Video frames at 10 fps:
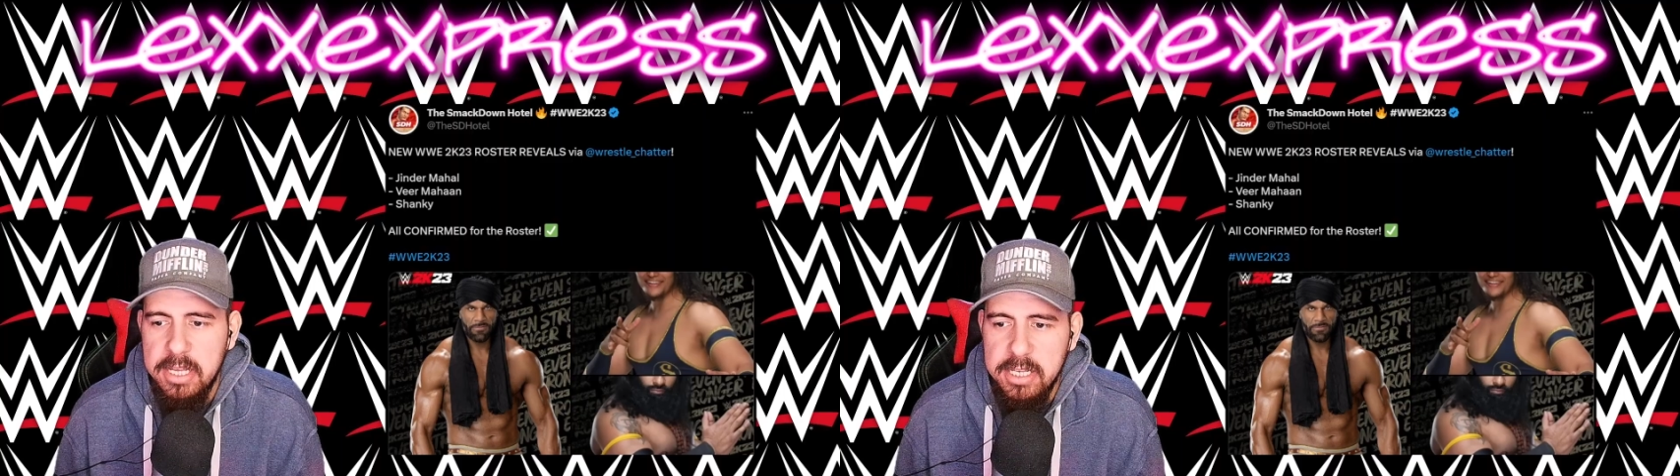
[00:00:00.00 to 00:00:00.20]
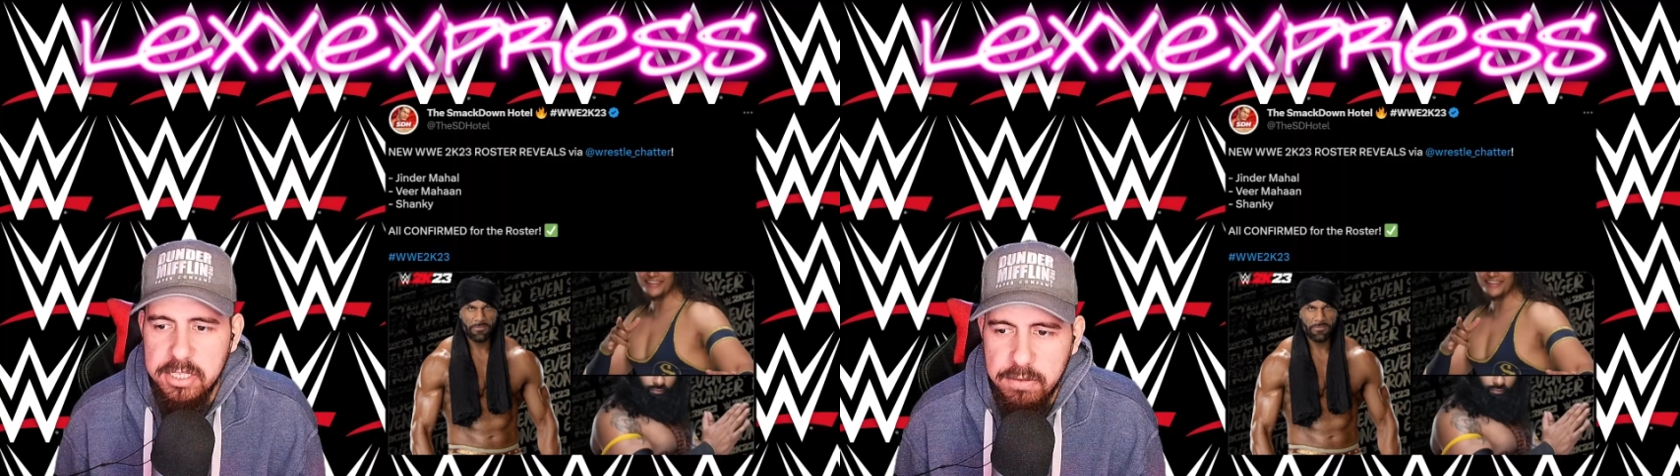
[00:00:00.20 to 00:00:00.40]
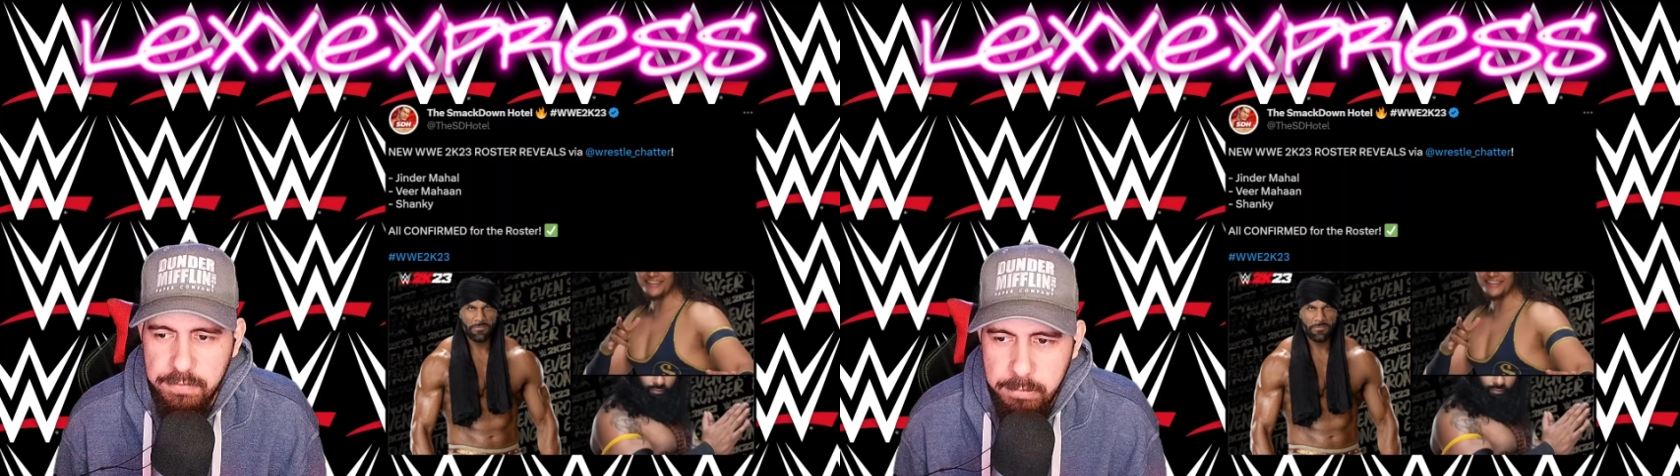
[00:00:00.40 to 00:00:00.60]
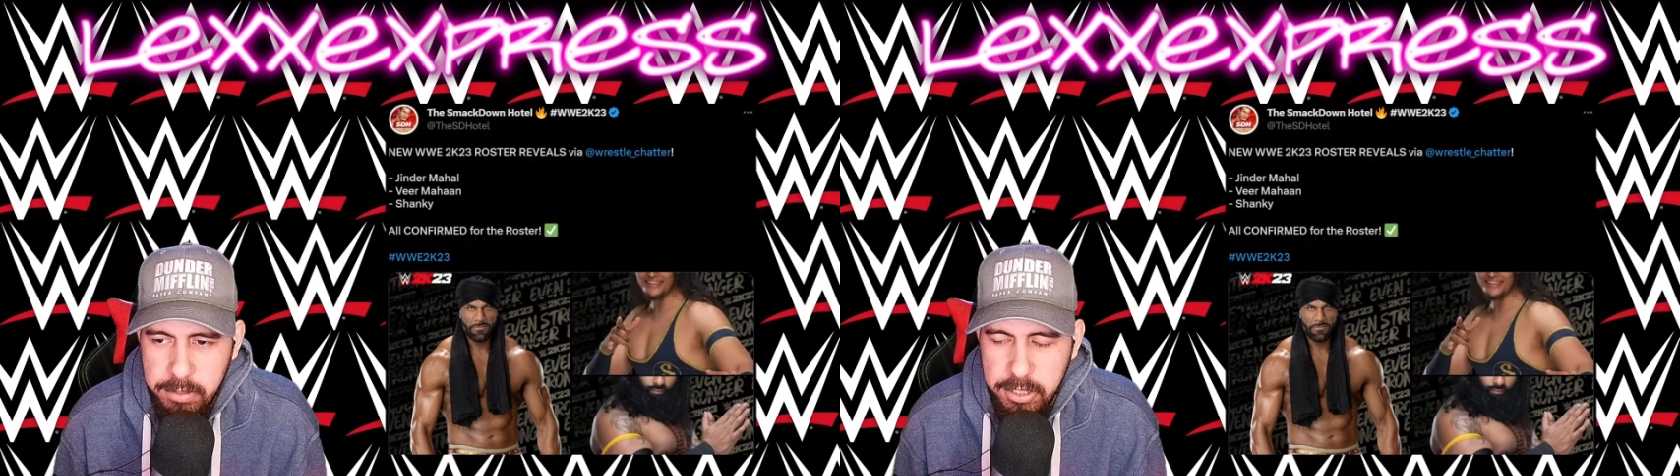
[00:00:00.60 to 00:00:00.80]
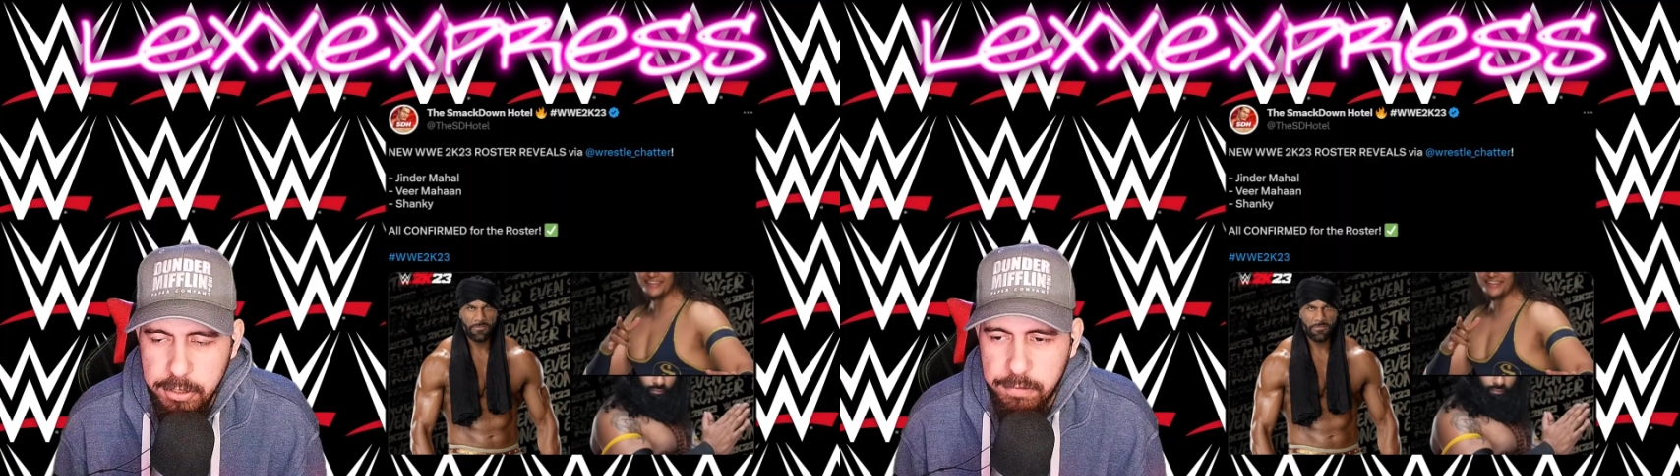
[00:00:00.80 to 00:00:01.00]
He's a
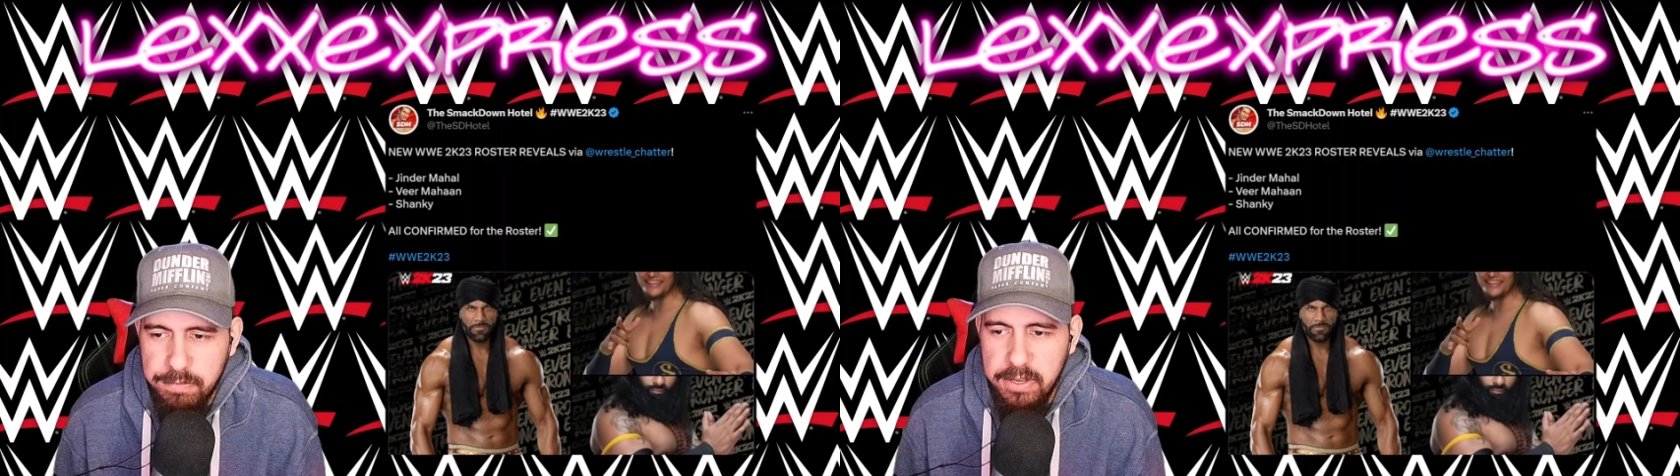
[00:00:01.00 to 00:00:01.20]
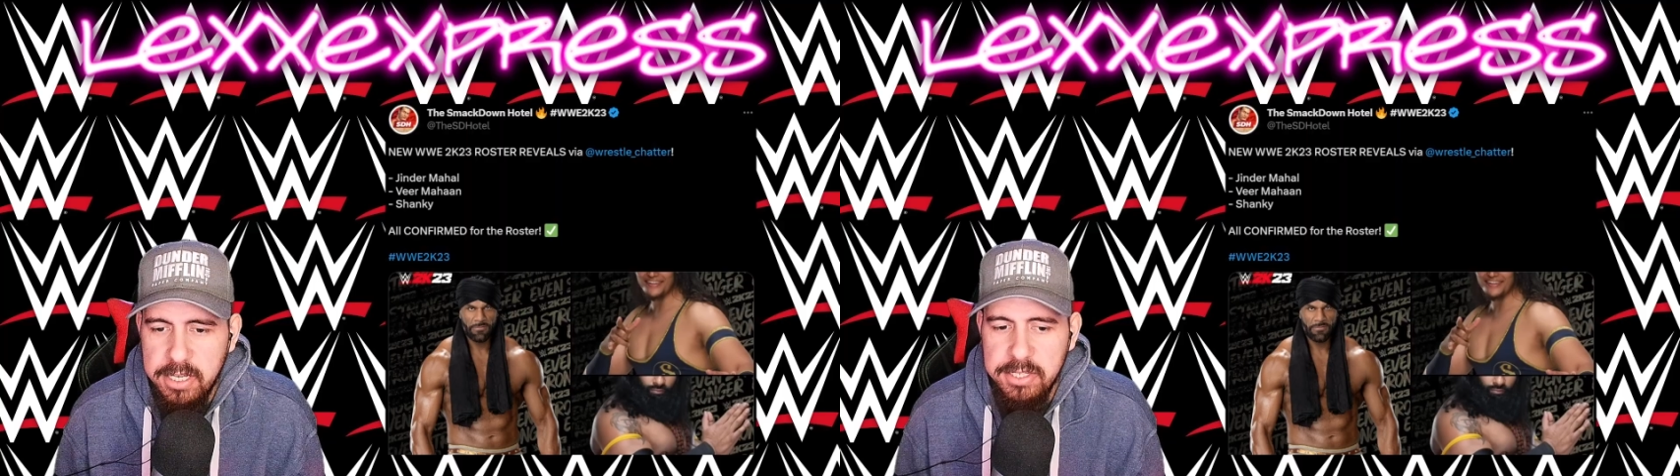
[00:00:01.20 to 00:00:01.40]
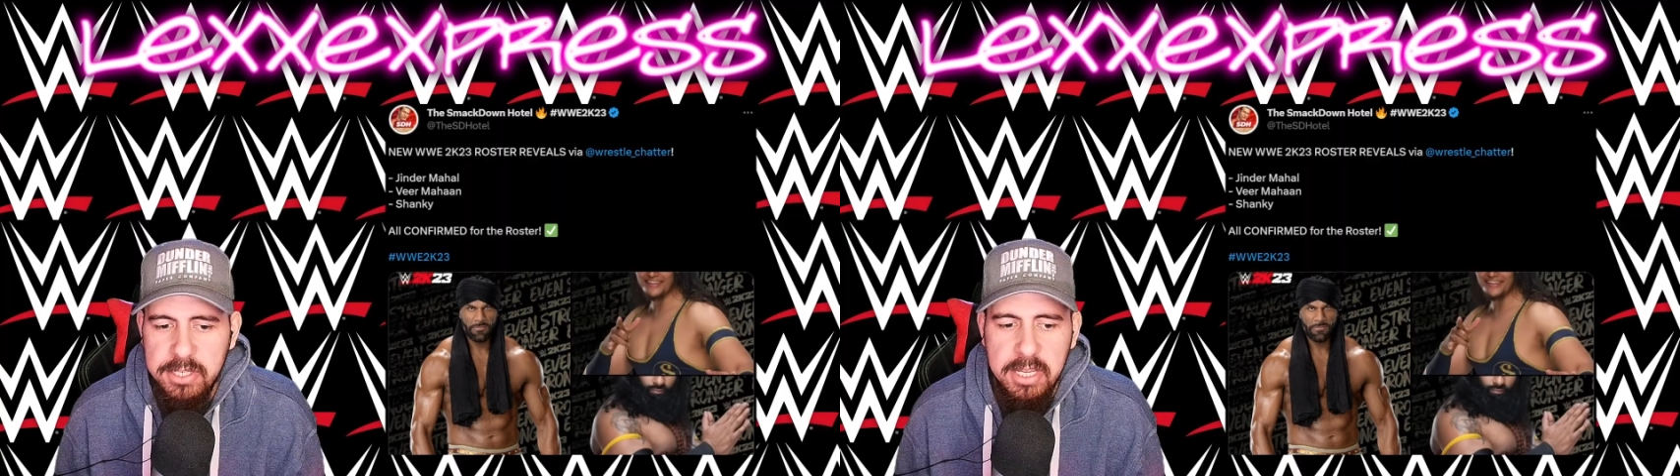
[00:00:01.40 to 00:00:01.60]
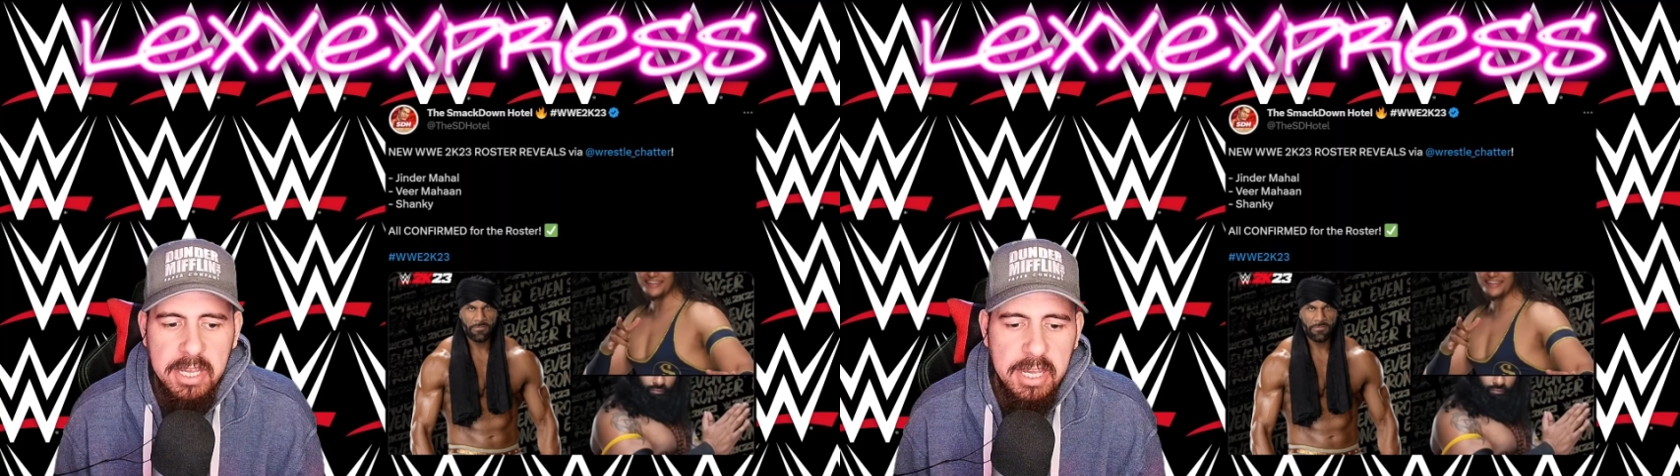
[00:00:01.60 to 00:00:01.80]
familiar face,